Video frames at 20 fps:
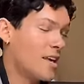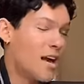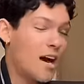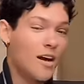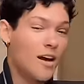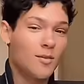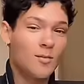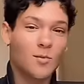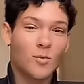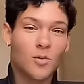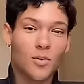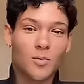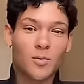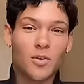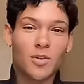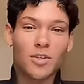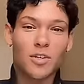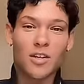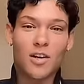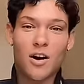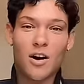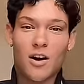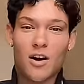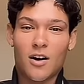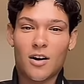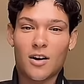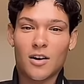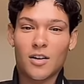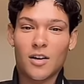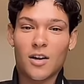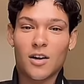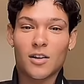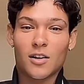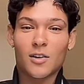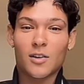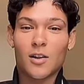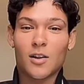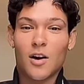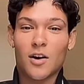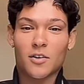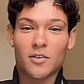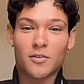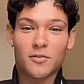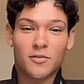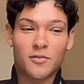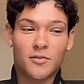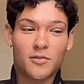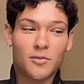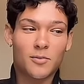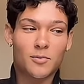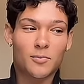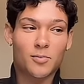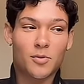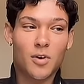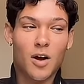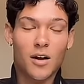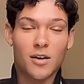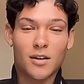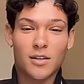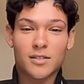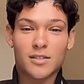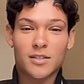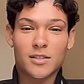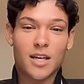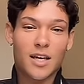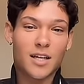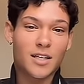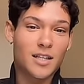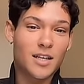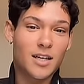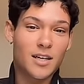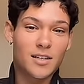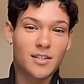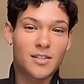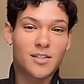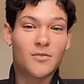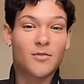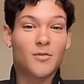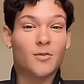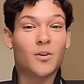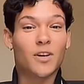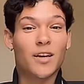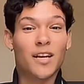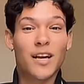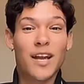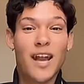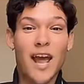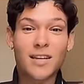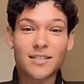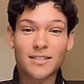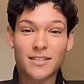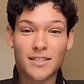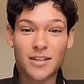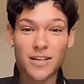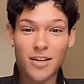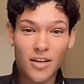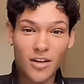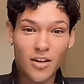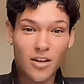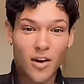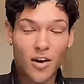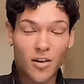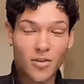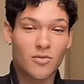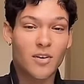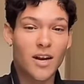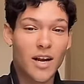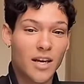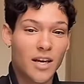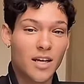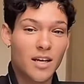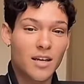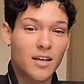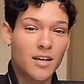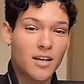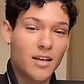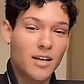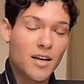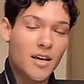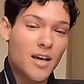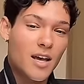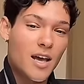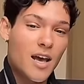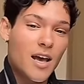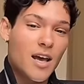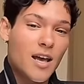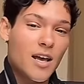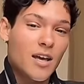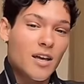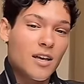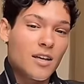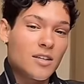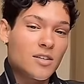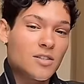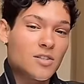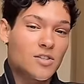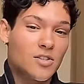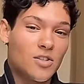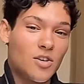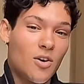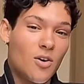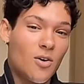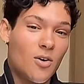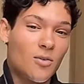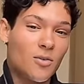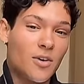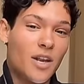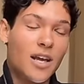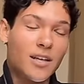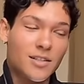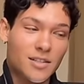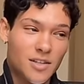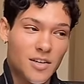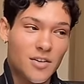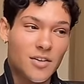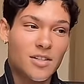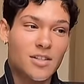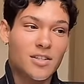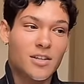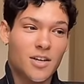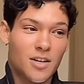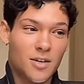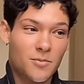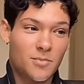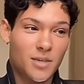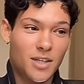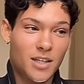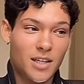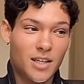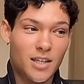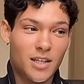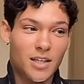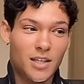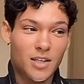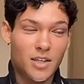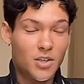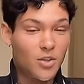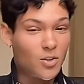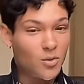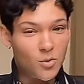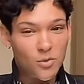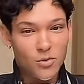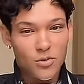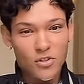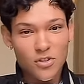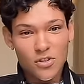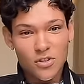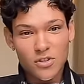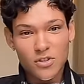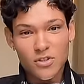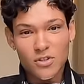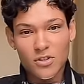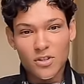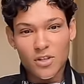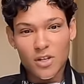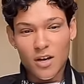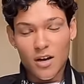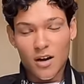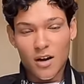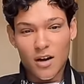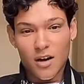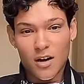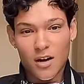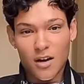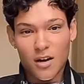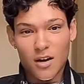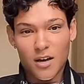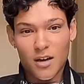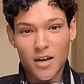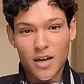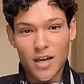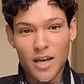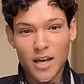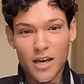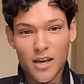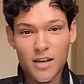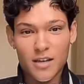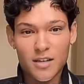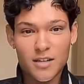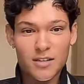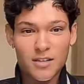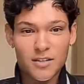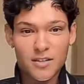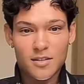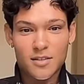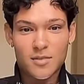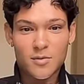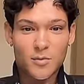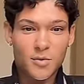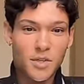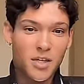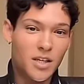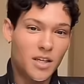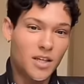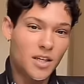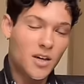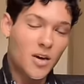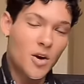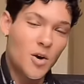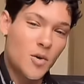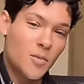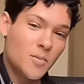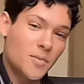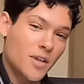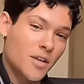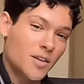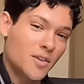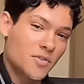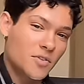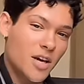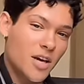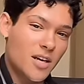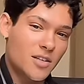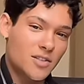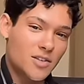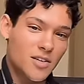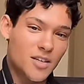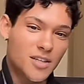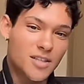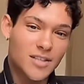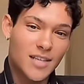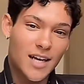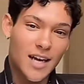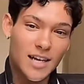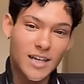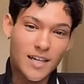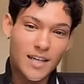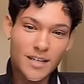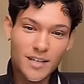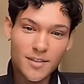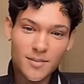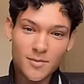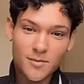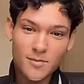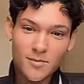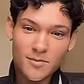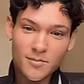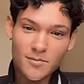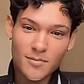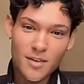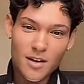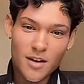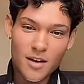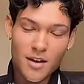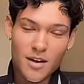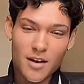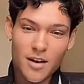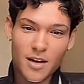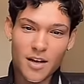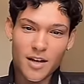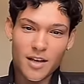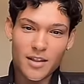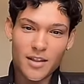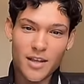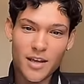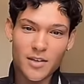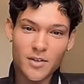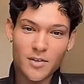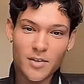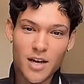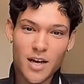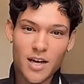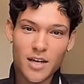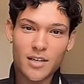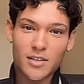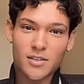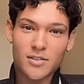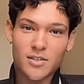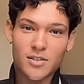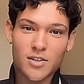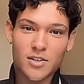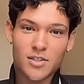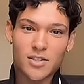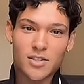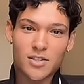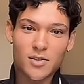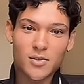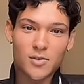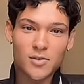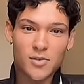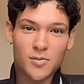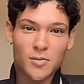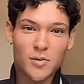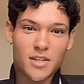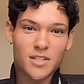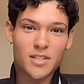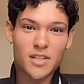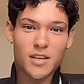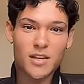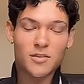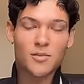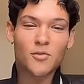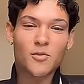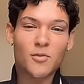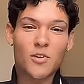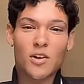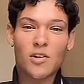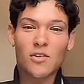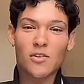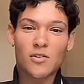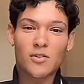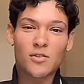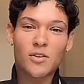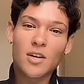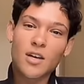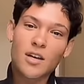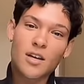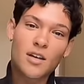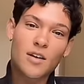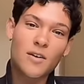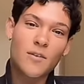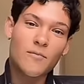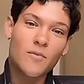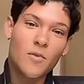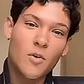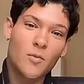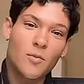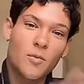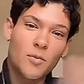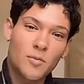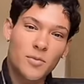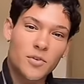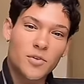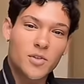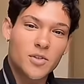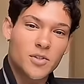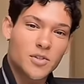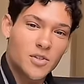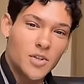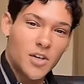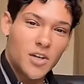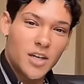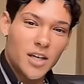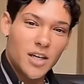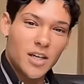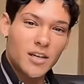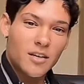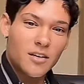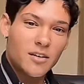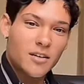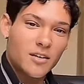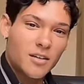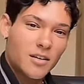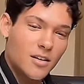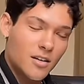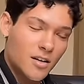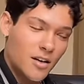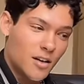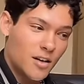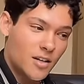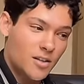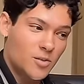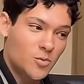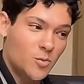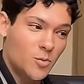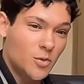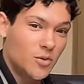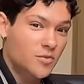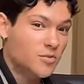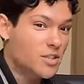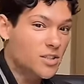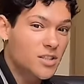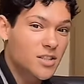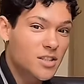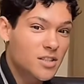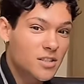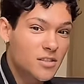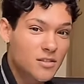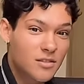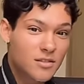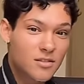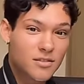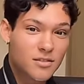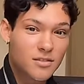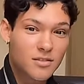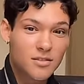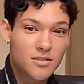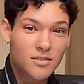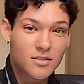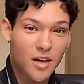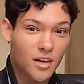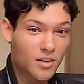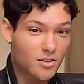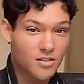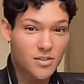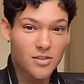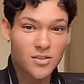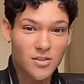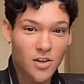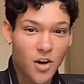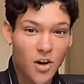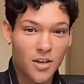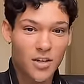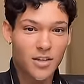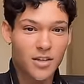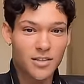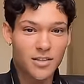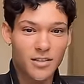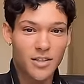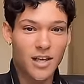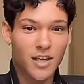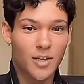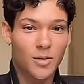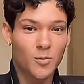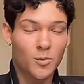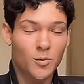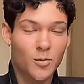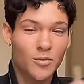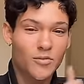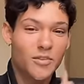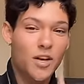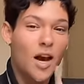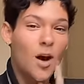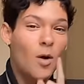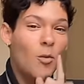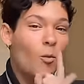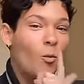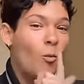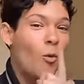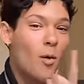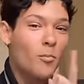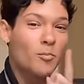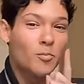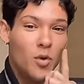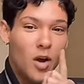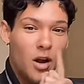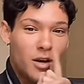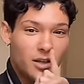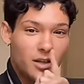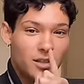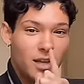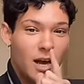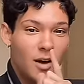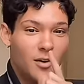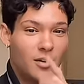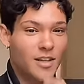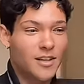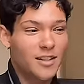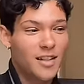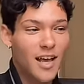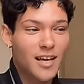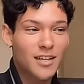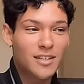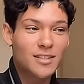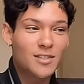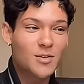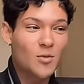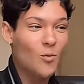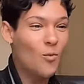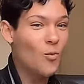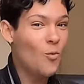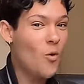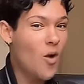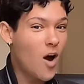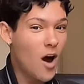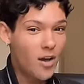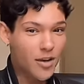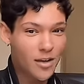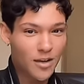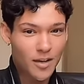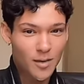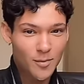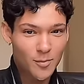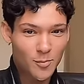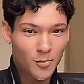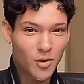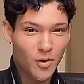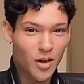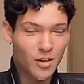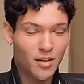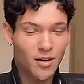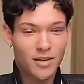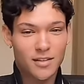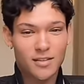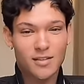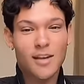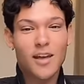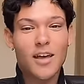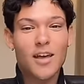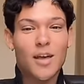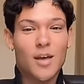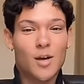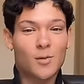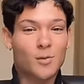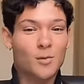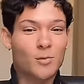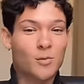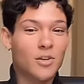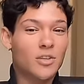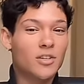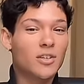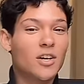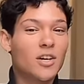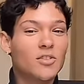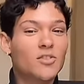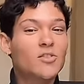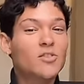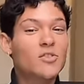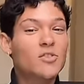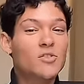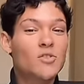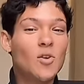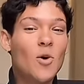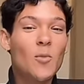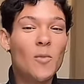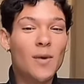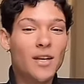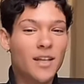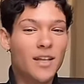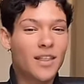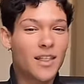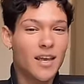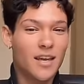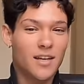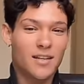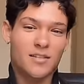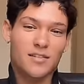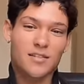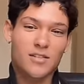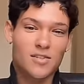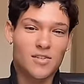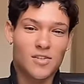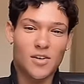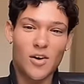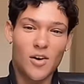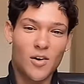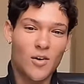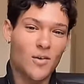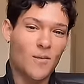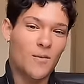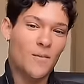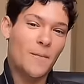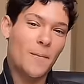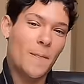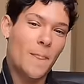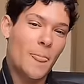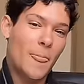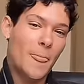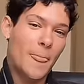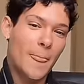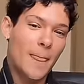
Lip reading: Yeah, we're working on a lot of products and ideas for next year already. So next year is gonna be huge. And we hope that you guys are excited, and that you guys are still super excited to follow Omar Beauty's journey, because we've just gotten started. Like, we've got one product out, and that is one product. And we're working on so many things. So